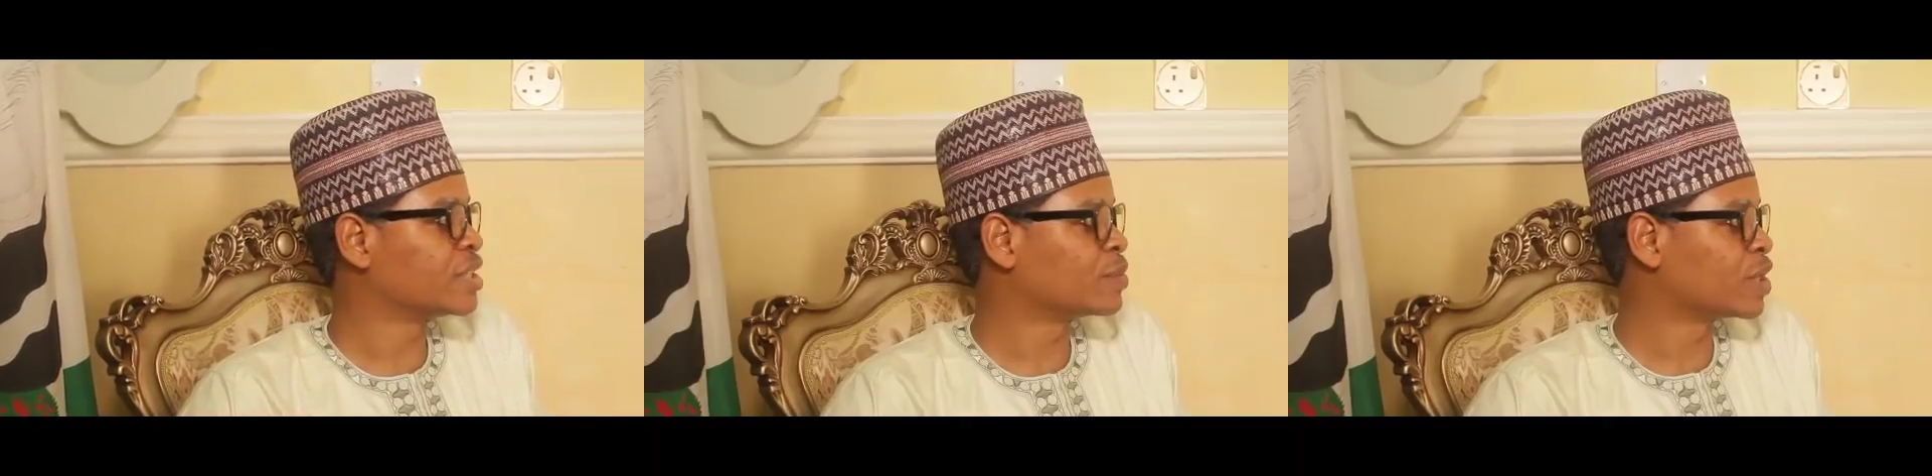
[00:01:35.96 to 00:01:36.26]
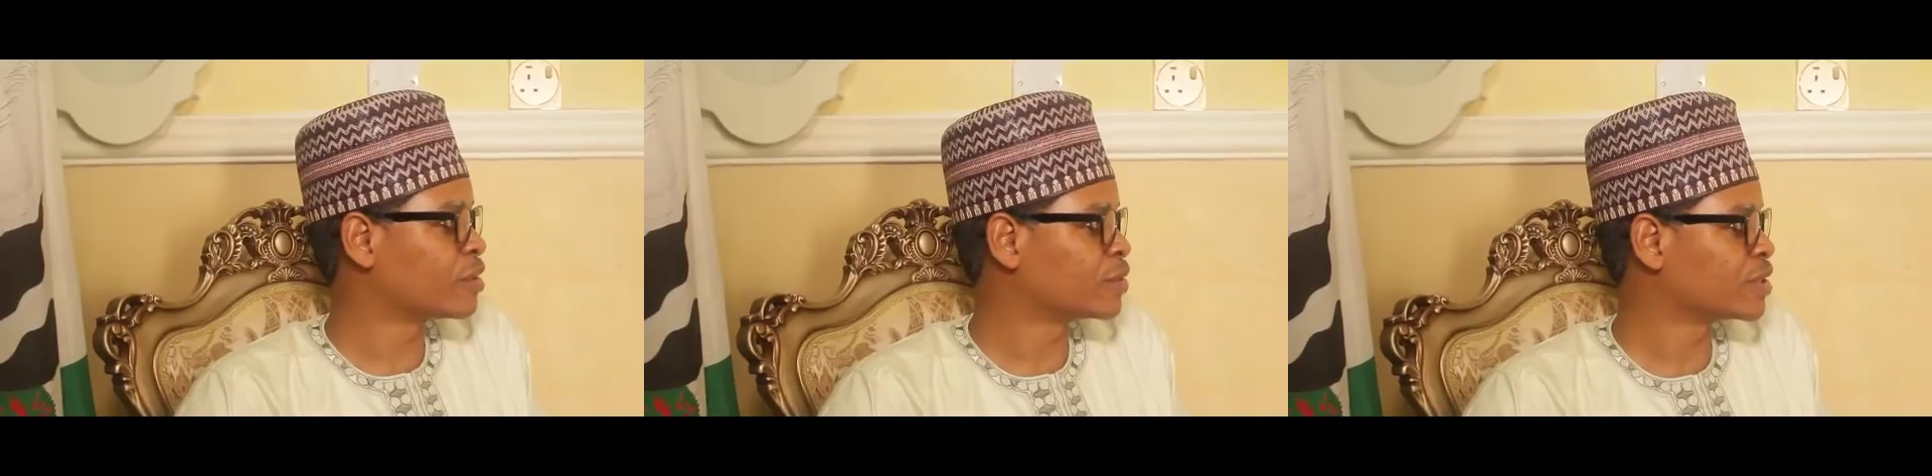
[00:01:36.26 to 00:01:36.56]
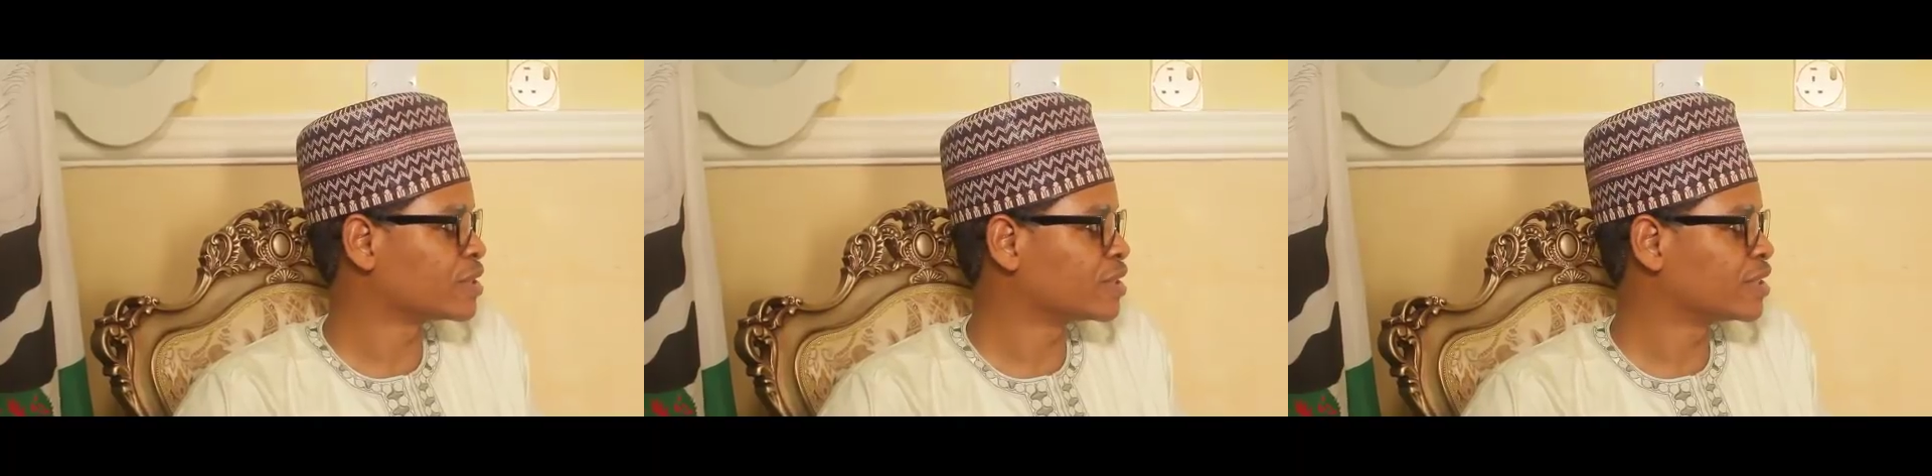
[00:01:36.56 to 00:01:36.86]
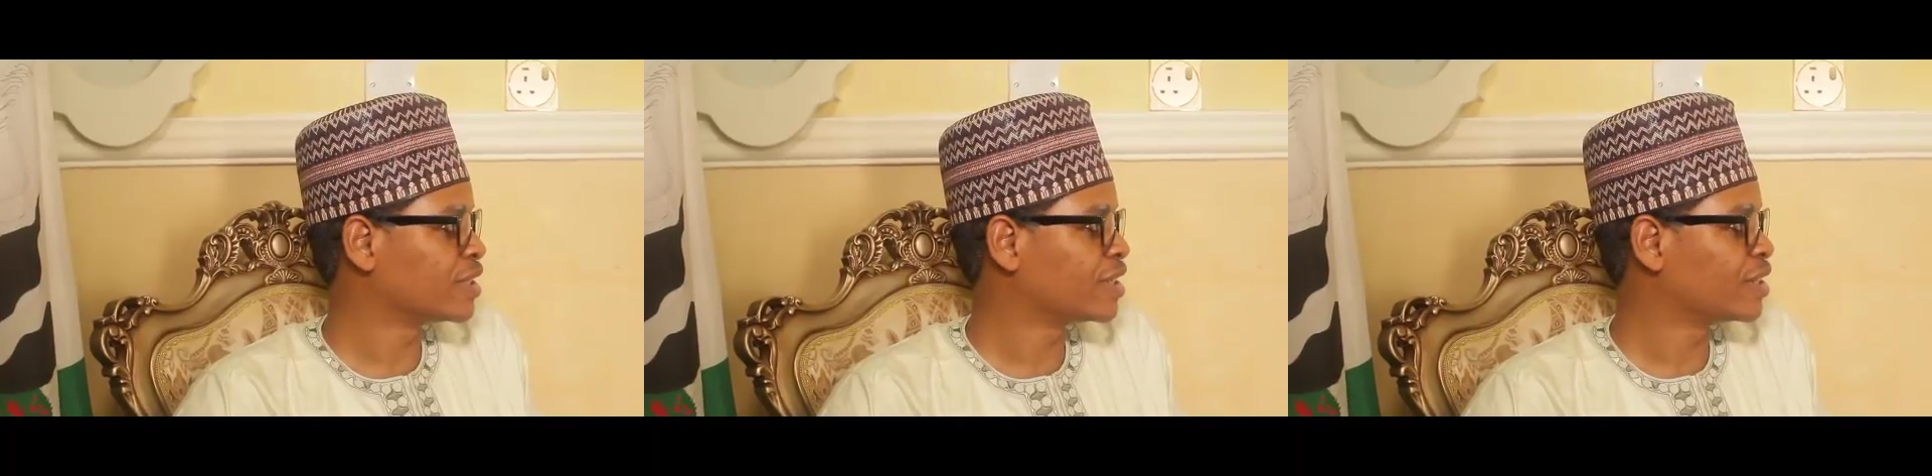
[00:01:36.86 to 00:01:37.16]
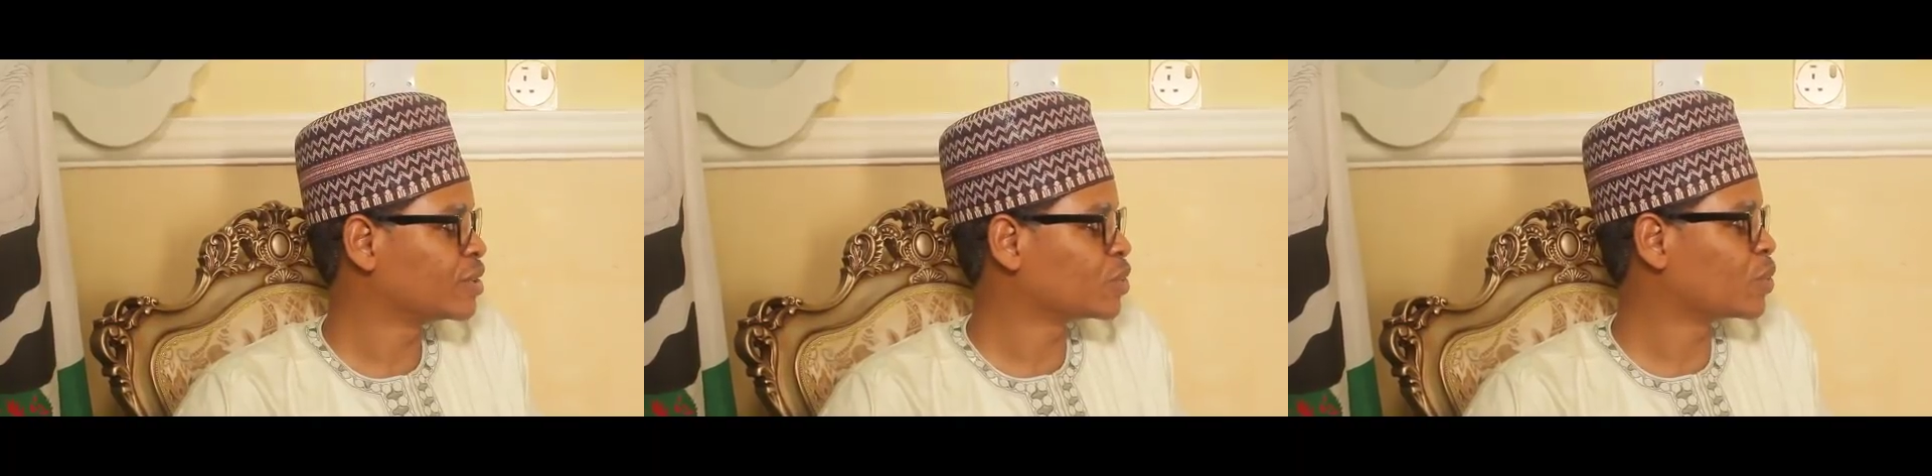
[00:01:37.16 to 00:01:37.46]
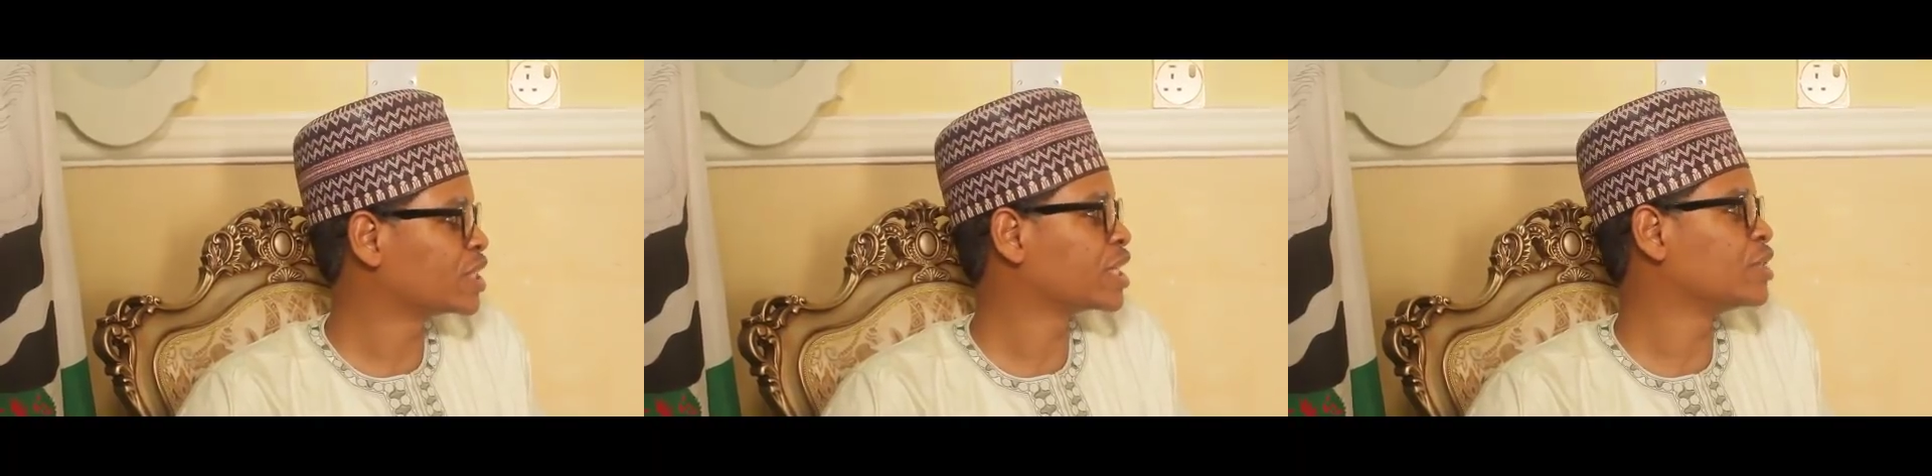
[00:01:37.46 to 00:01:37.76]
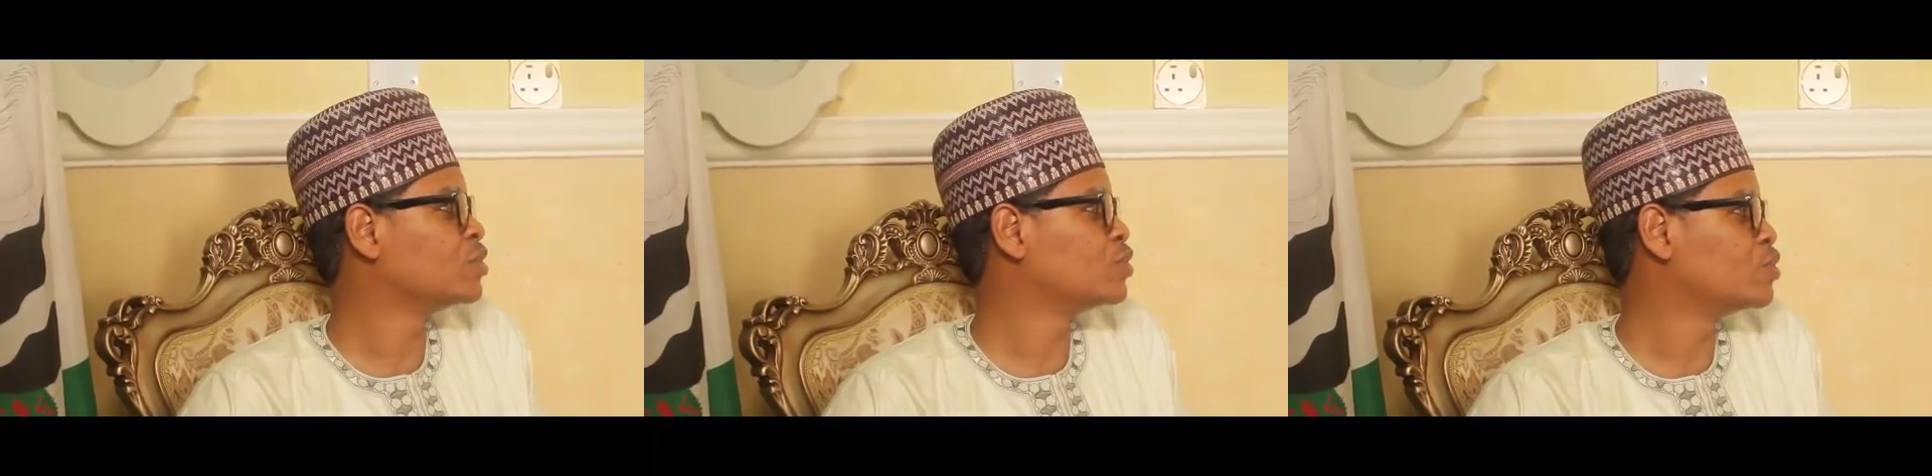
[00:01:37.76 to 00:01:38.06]
themselves. So what can
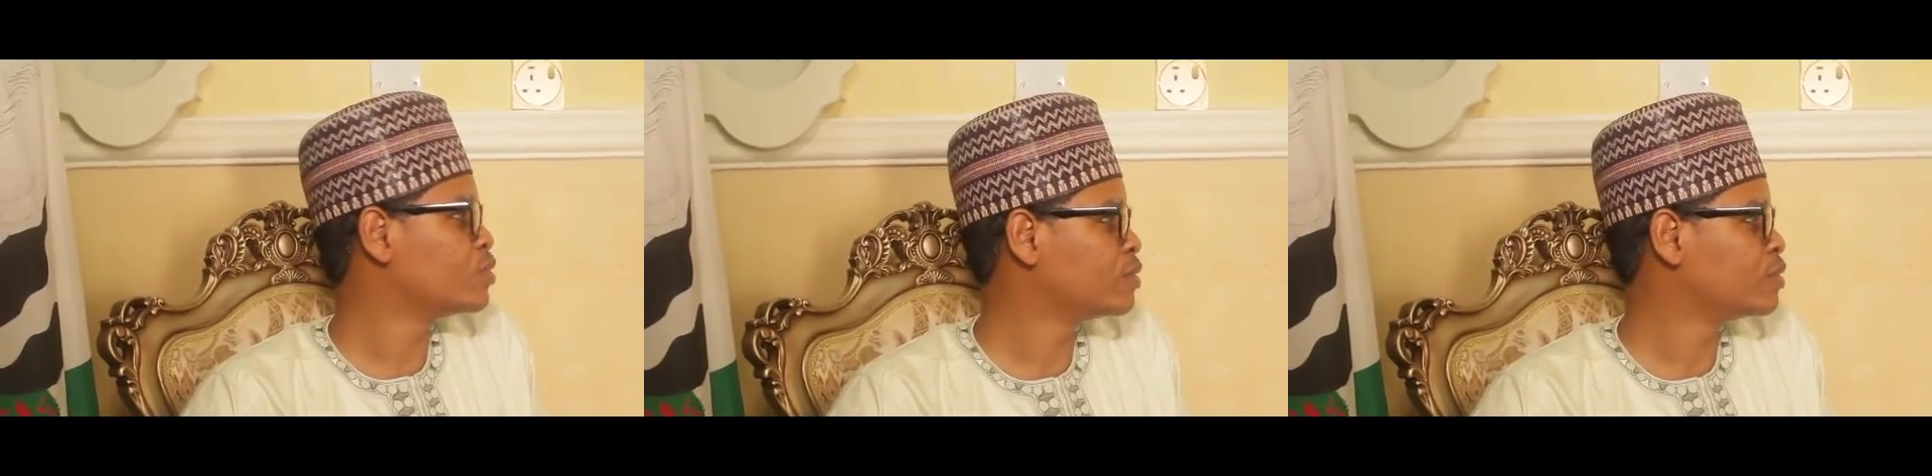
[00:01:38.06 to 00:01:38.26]
you do?